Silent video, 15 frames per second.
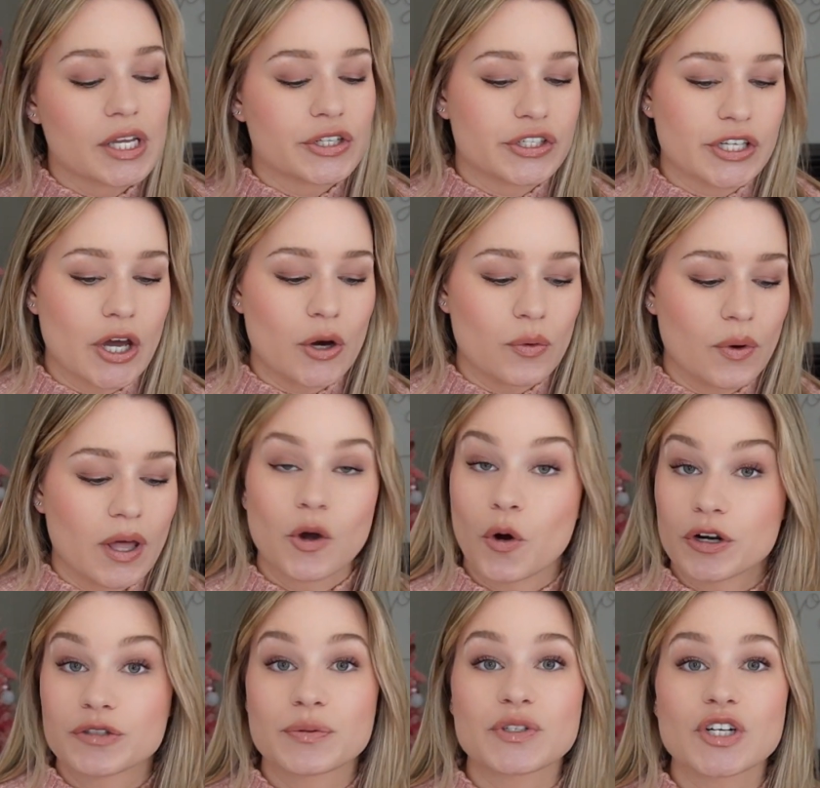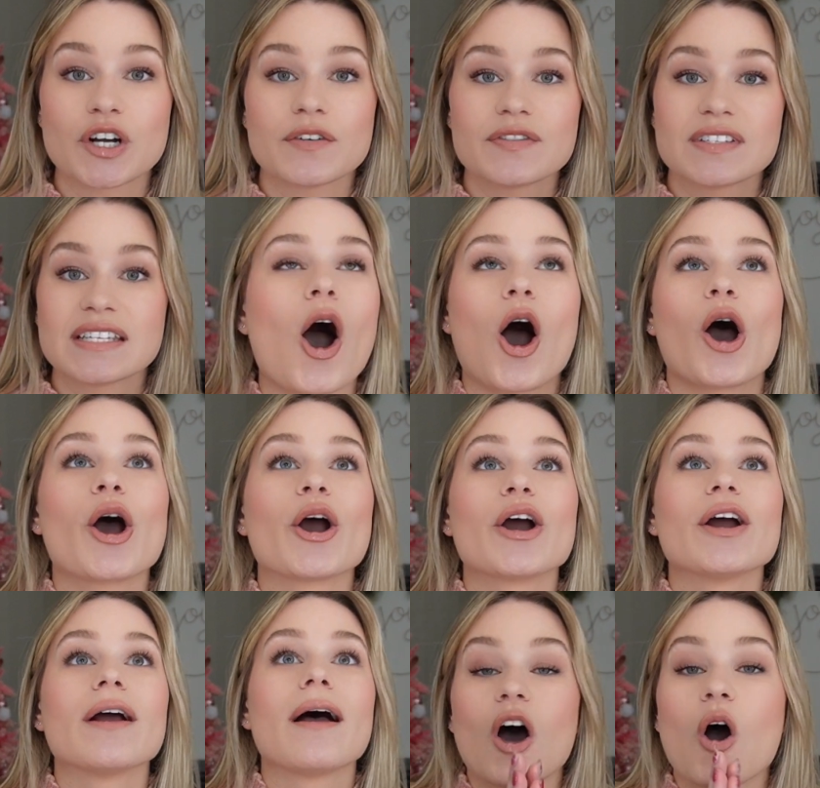So course reserves
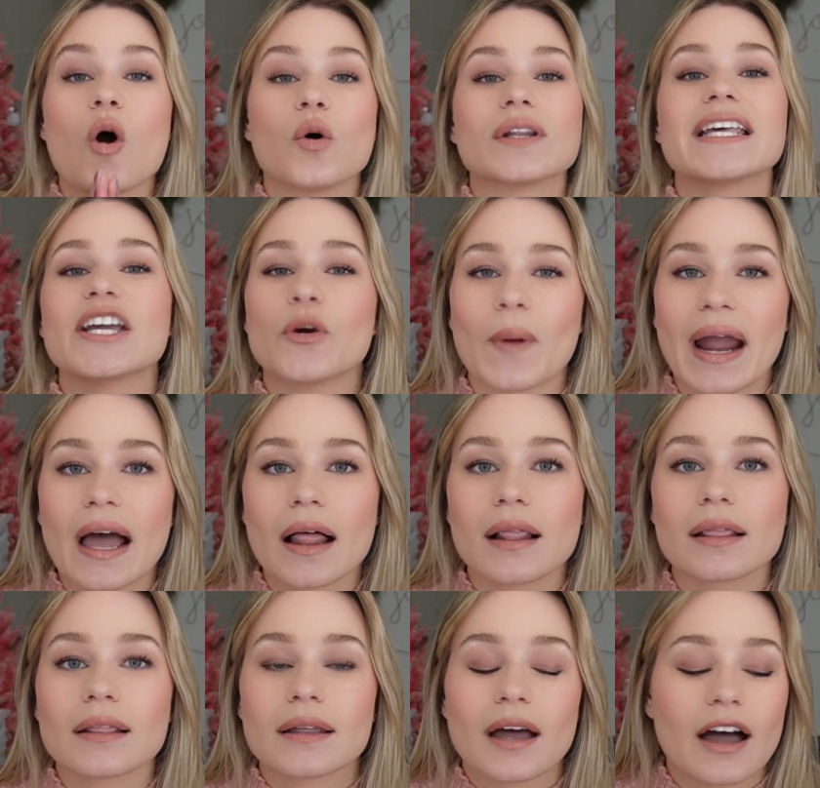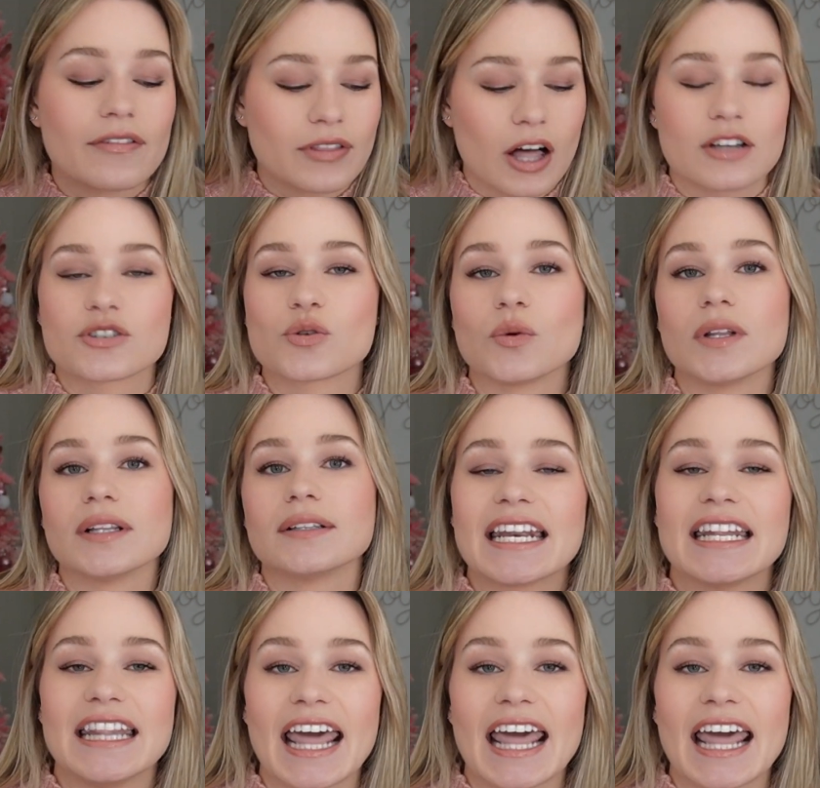are the holy grail of law school.